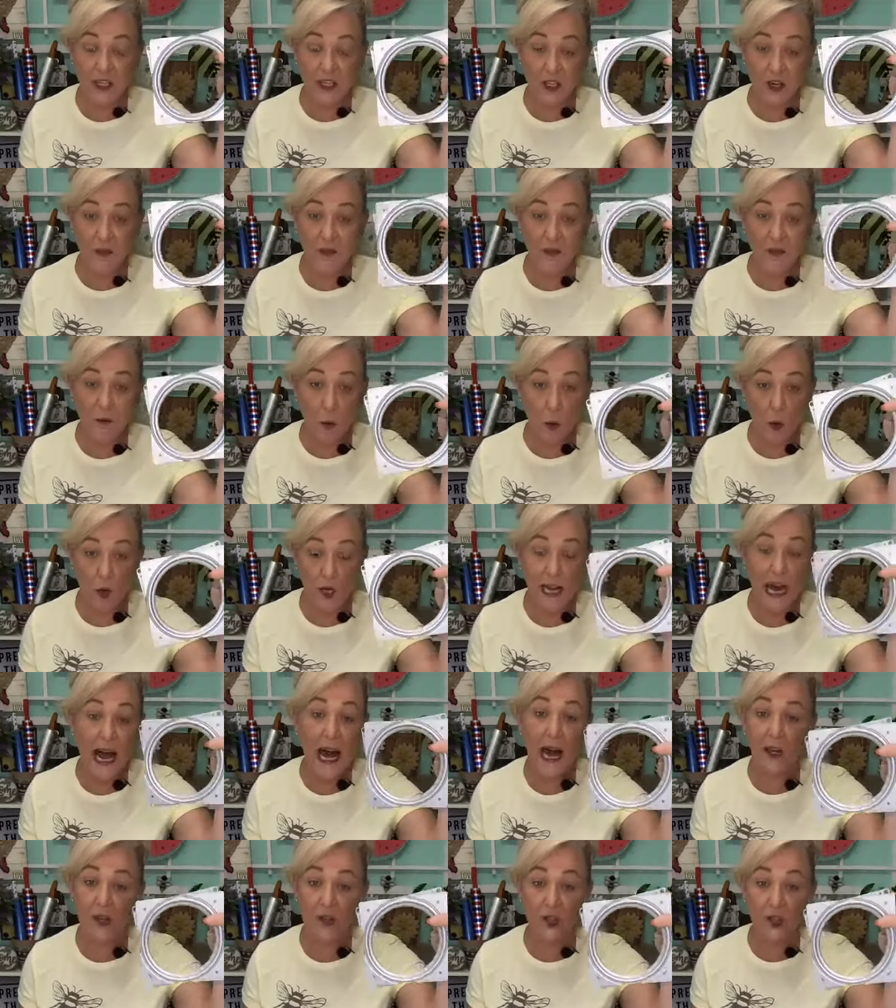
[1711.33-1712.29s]
are four
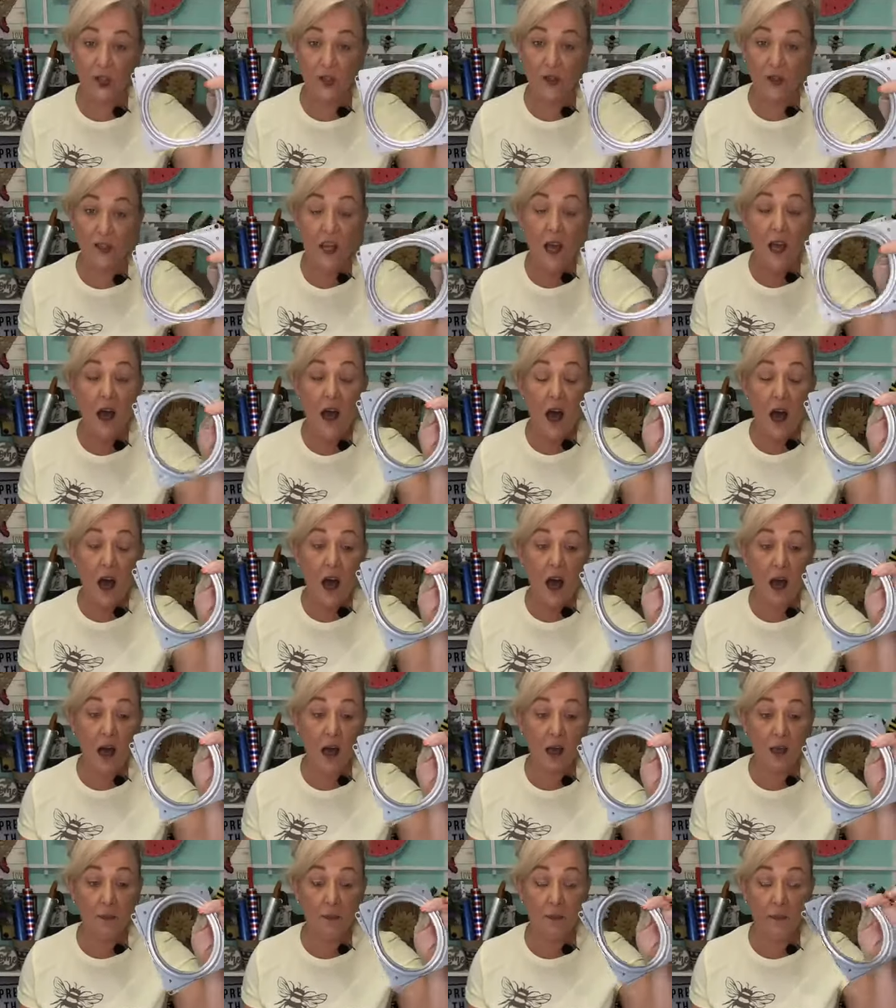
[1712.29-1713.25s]
dollars.
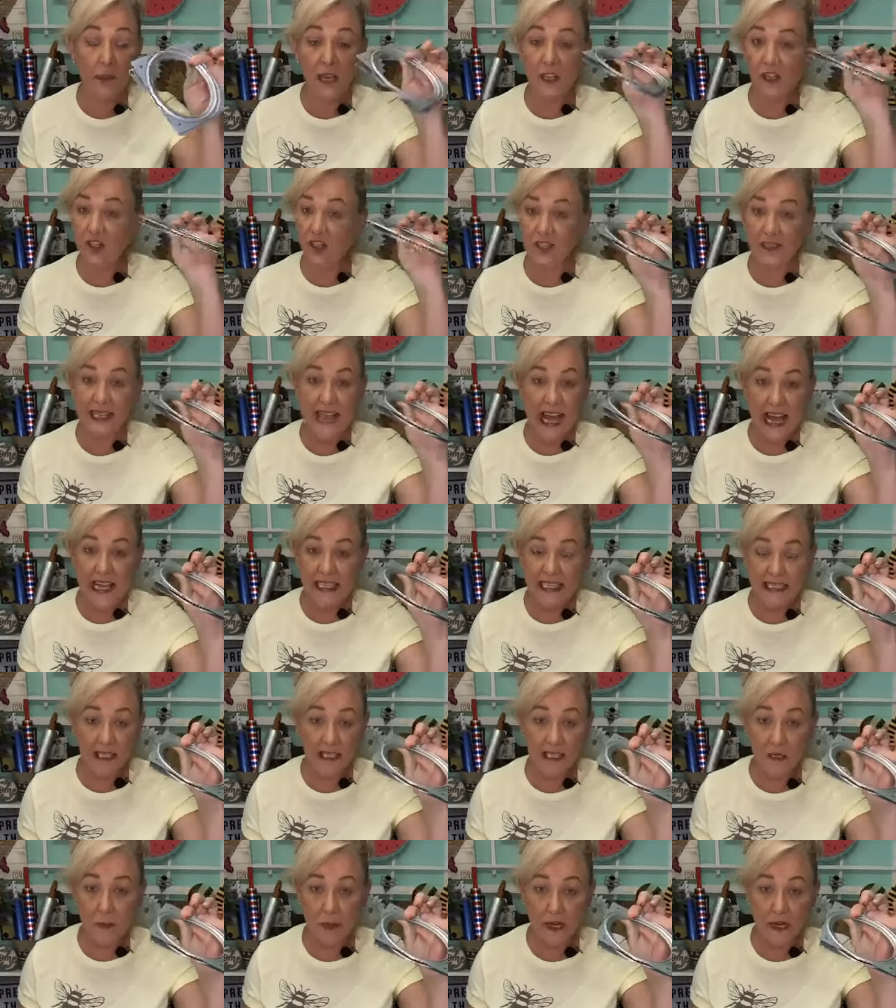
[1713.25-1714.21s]
Um, just ask
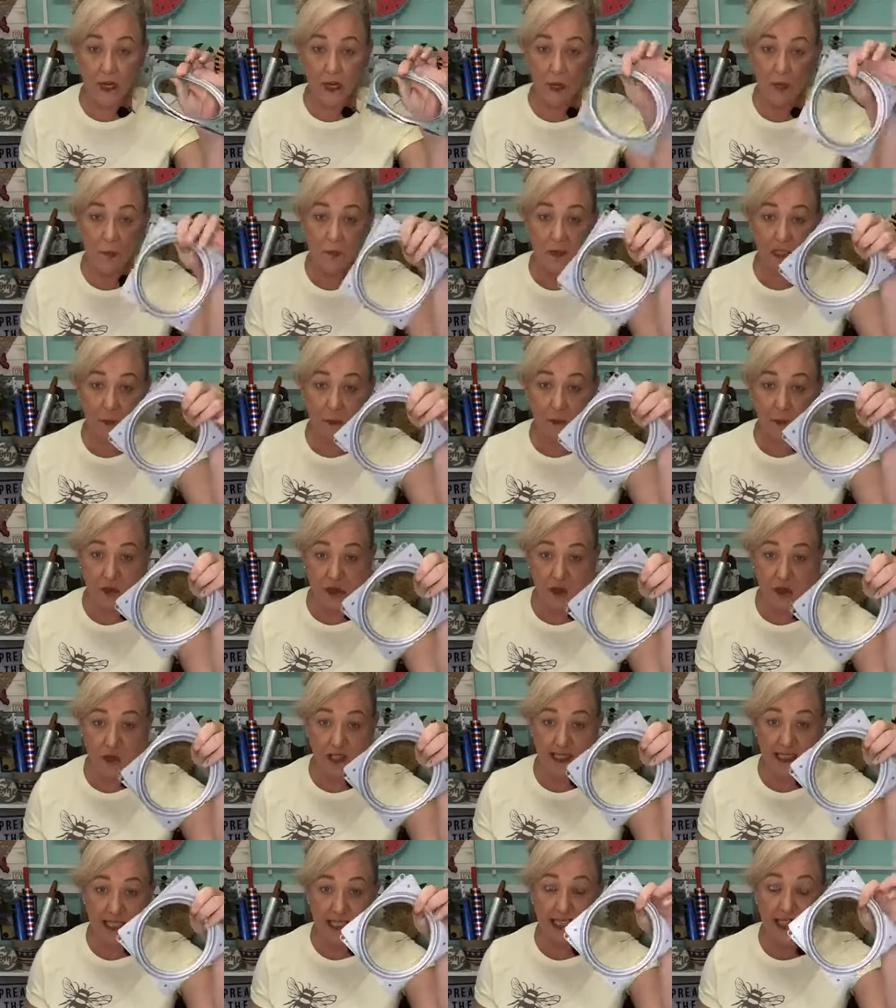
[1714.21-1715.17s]
anybody at Home Depot. So
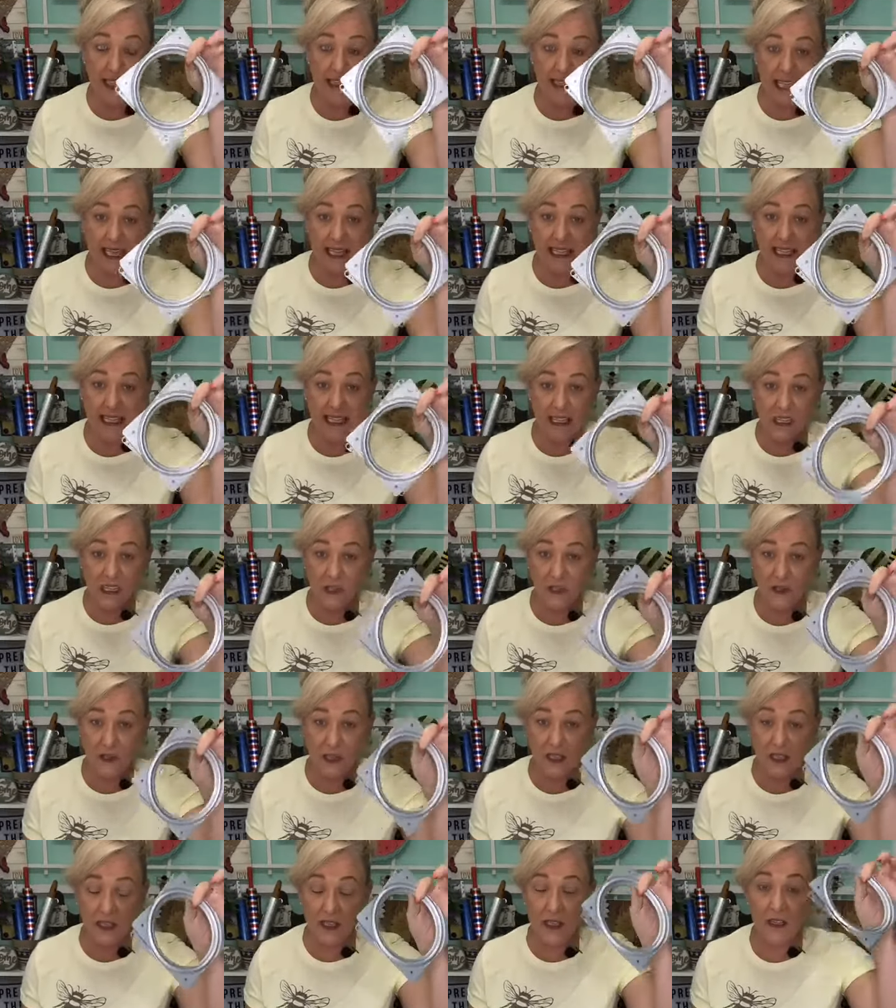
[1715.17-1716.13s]
this is a Lazy
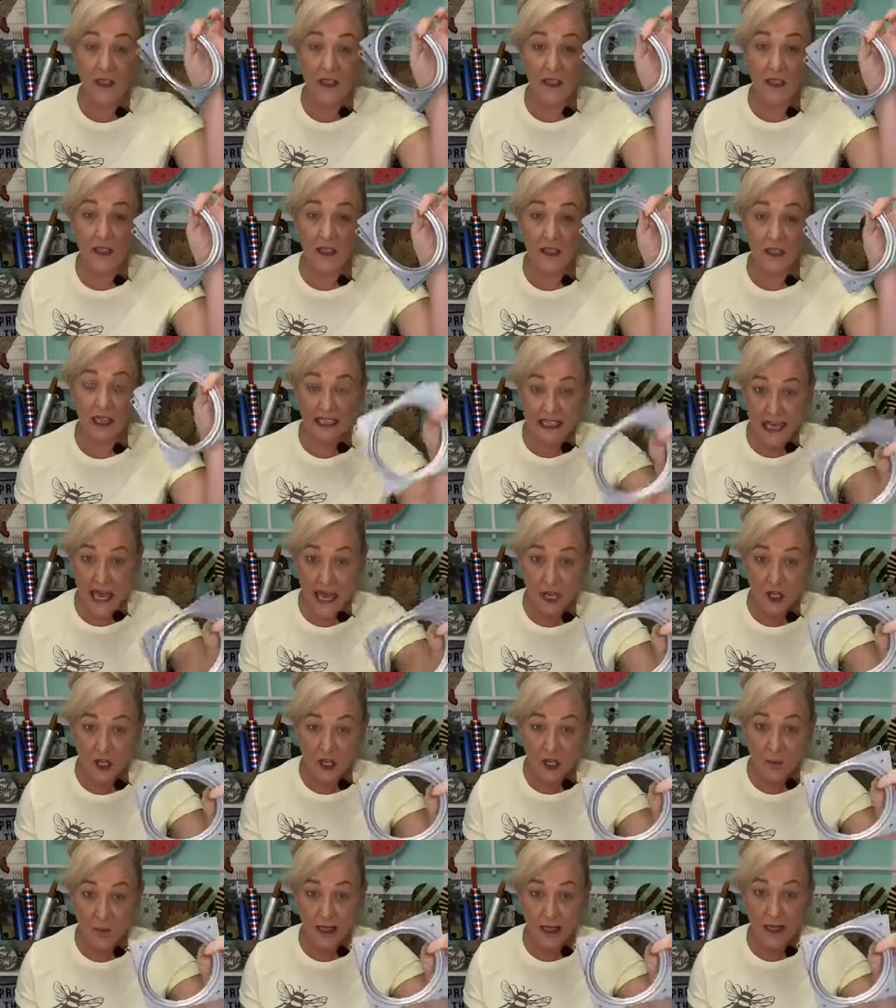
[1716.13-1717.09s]
Susan
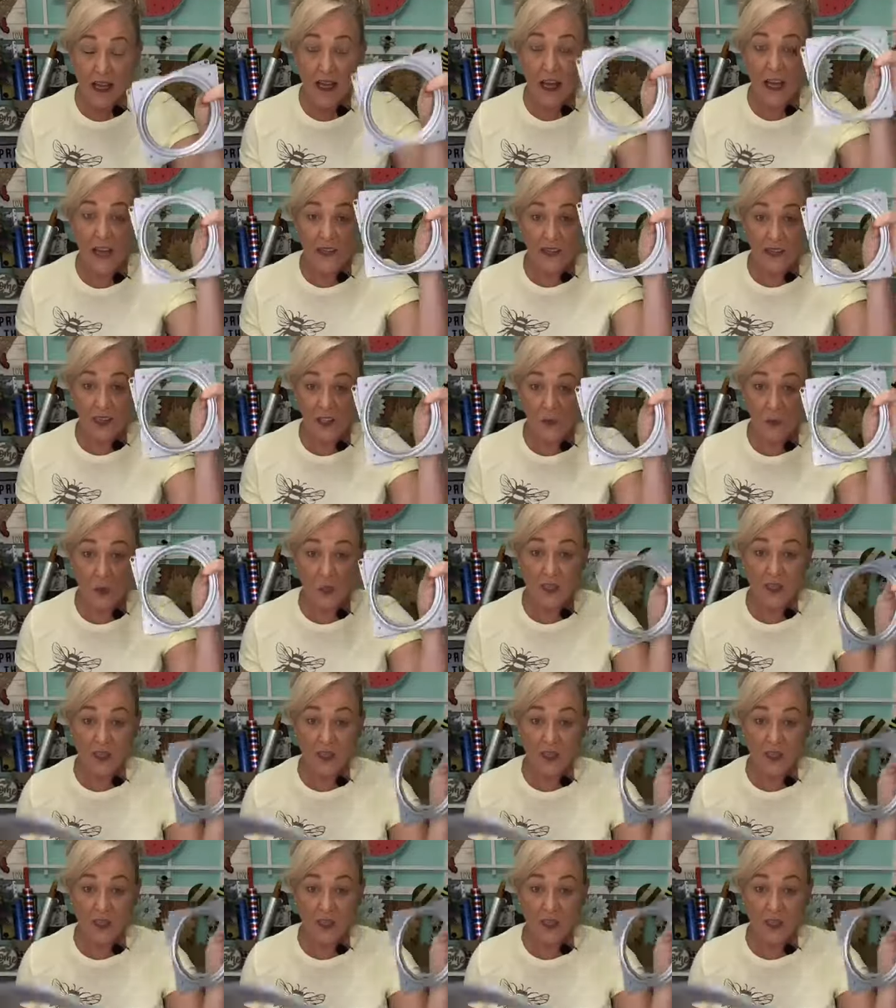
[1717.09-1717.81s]
attachment. This one's a